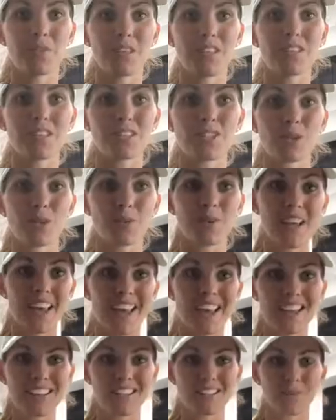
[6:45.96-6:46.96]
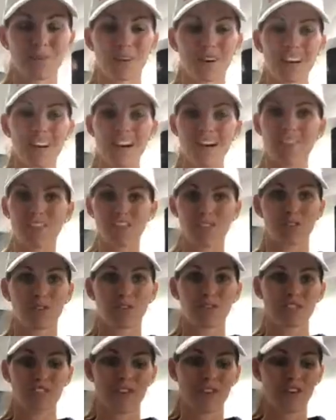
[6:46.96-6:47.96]
these 2 days, and we're going to have
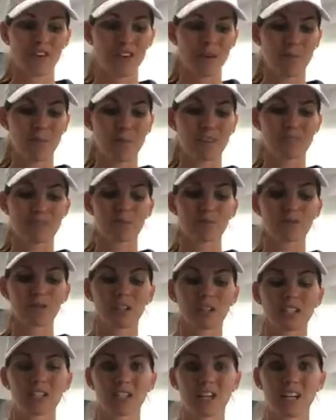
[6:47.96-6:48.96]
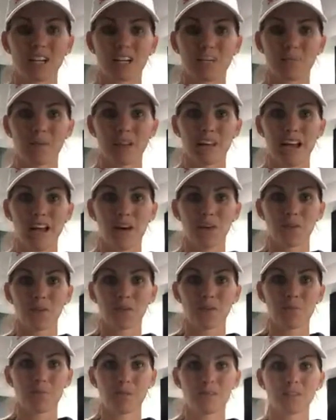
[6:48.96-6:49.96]
leftovers the other day, because I'm really trying to make
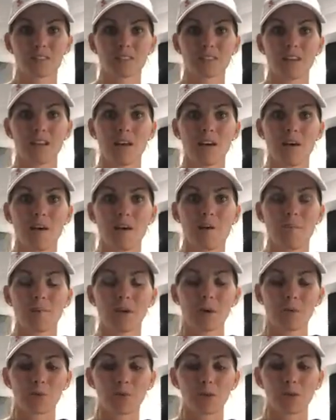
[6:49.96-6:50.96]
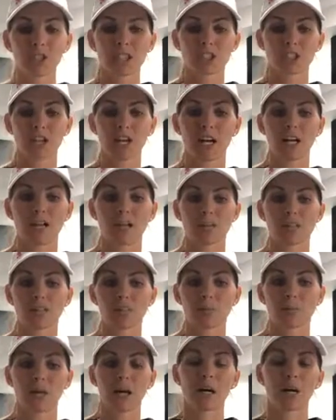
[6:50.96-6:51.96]
healthy meals, but I'm really trying to
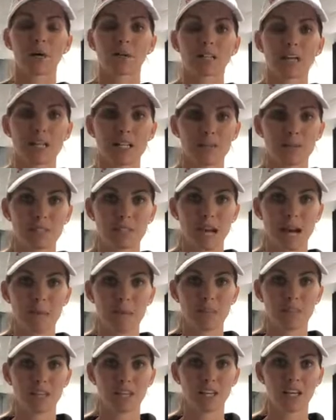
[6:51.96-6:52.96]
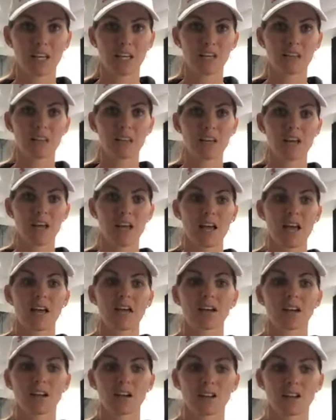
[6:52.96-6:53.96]
prioritize my time with the kids
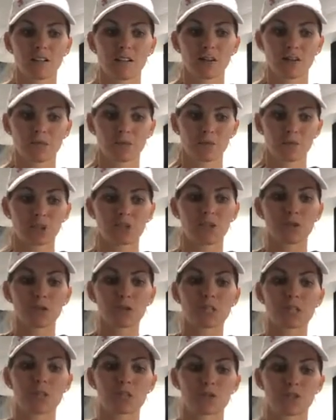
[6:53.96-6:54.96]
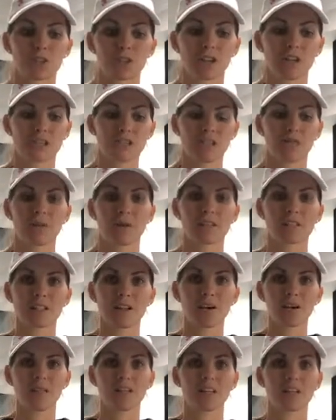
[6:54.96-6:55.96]
and, reduce some stress on
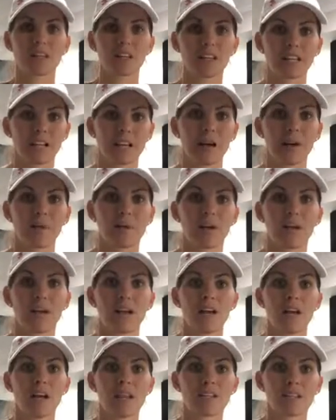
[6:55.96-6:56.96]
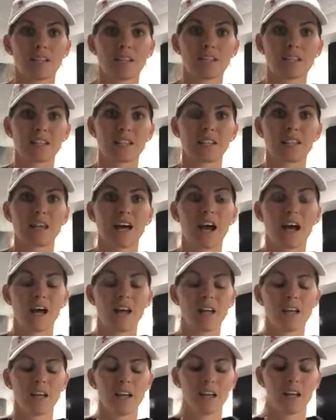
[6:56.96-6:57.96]
myself and clean up and things like that.
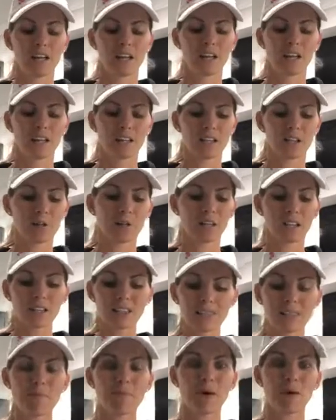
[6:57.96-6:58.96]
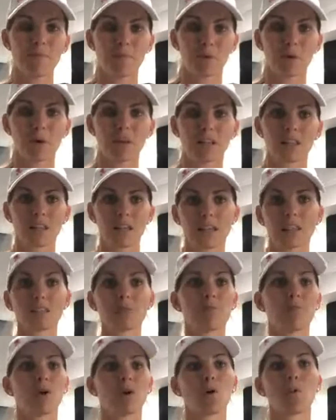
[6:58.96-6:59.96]
And, get them on board and let
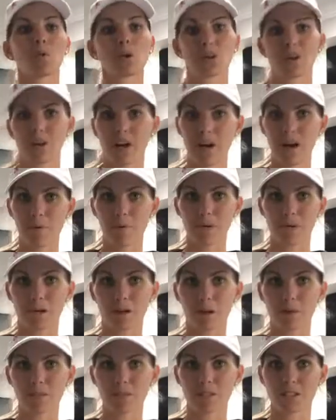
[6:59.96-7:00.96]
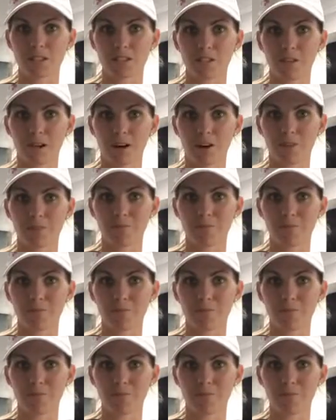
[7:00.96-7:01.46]
them know where you're at when it comes to dinner.